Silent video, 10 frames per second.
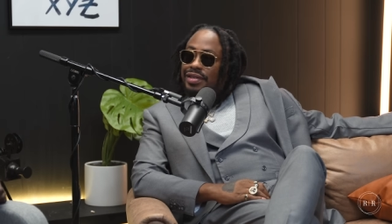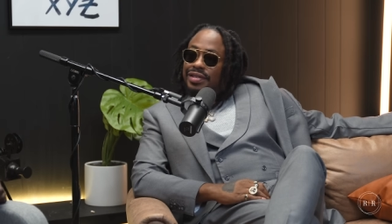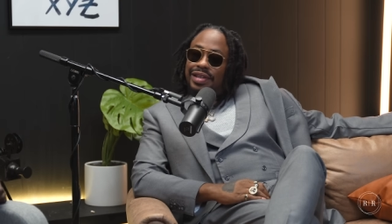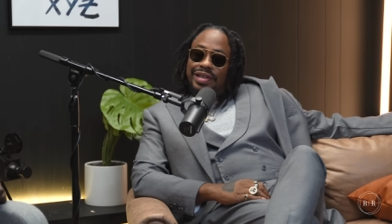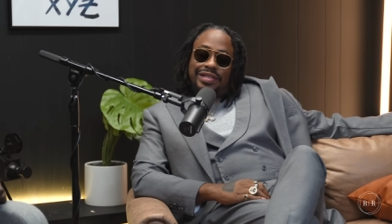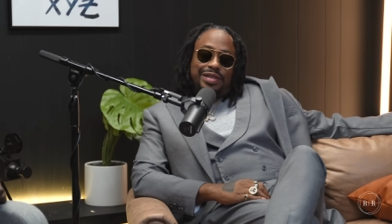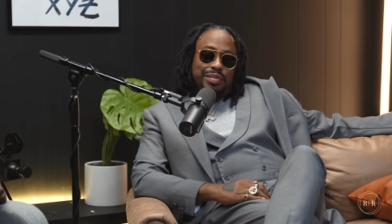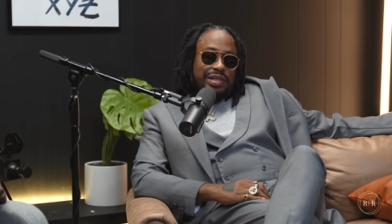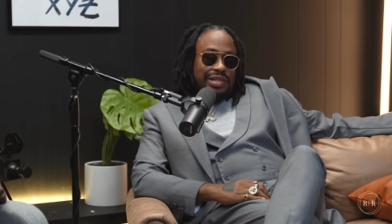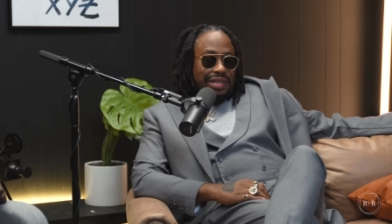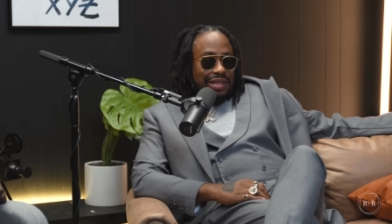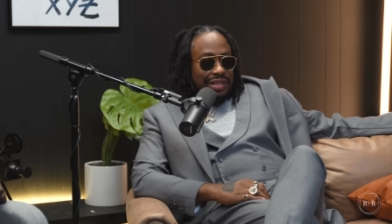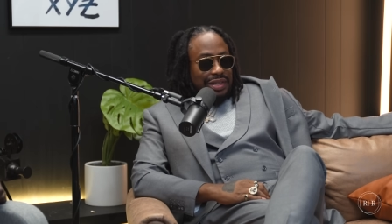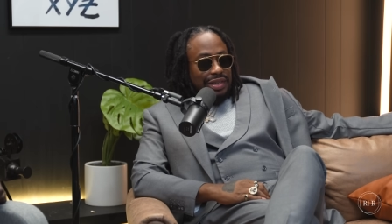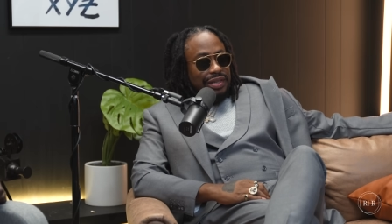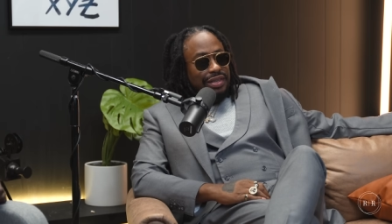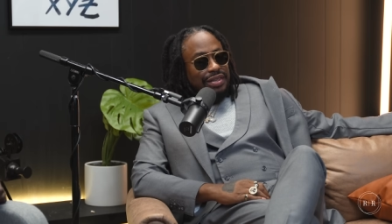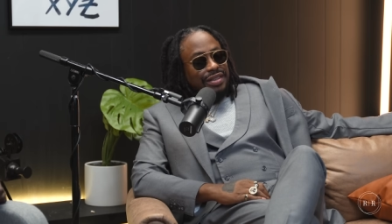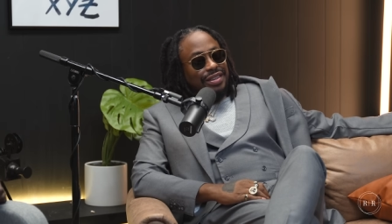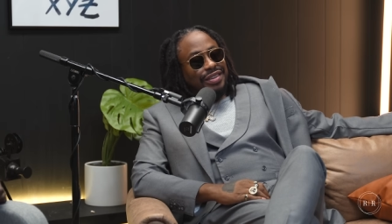the intimacy,
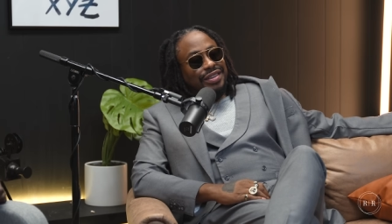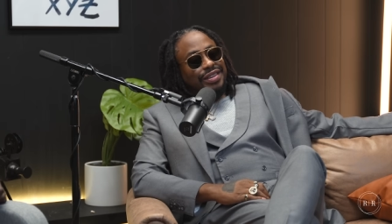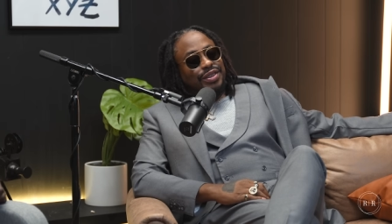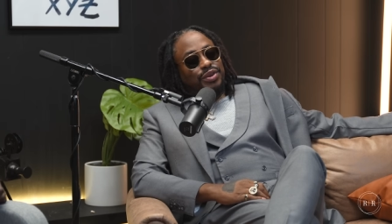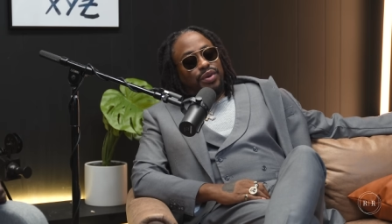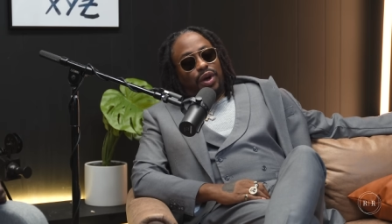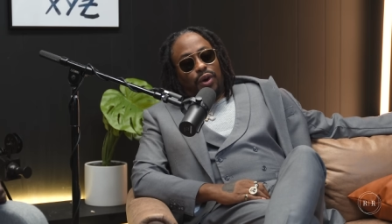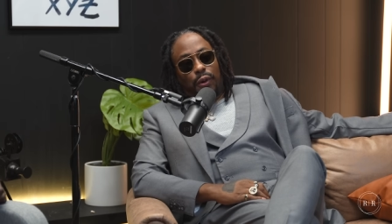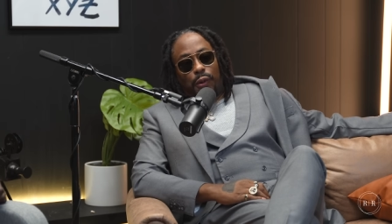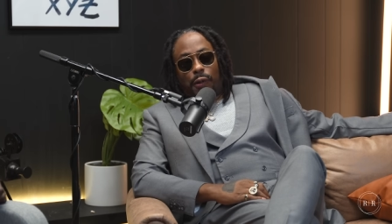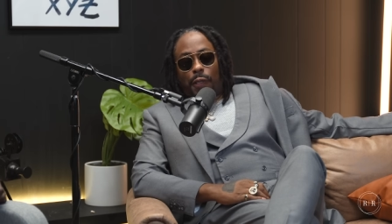you know,